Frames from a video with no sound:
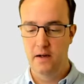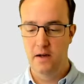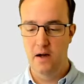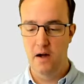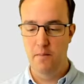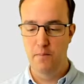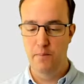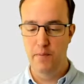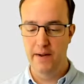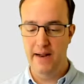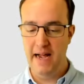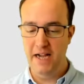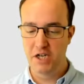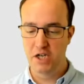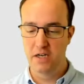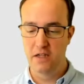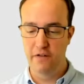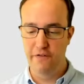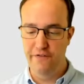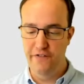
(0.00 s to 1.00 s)
But
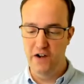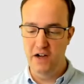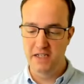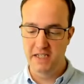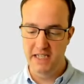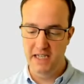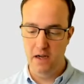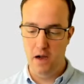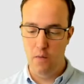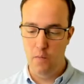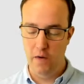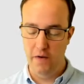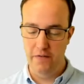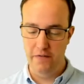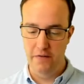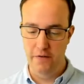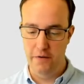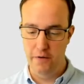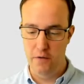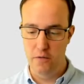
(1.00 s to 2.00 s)
actually the first thing I want
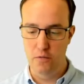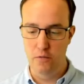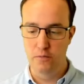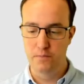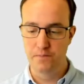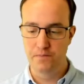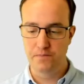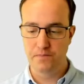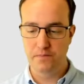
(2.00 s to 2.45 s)
to do